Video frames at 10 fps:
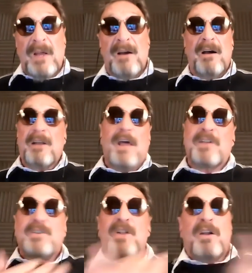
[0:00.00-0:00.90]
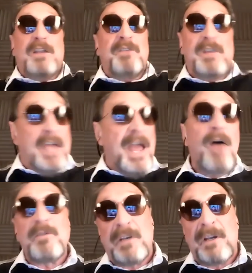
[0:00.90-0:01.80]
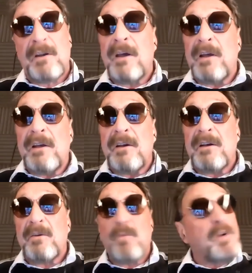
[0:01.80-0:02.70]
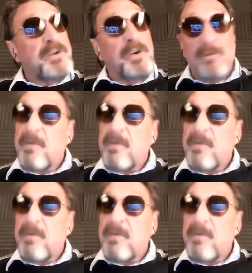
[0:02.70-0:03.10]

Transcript: And that's not even counting what you can